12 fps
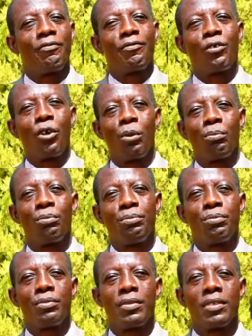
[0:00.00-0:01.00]
from
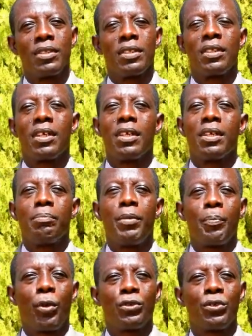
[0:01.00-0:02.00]

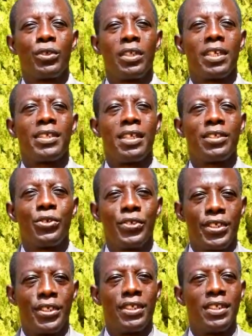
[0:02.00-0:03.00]
the Beposo in the Ashanti
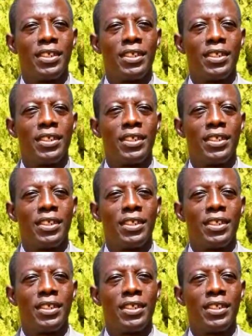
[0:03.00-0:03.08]
region,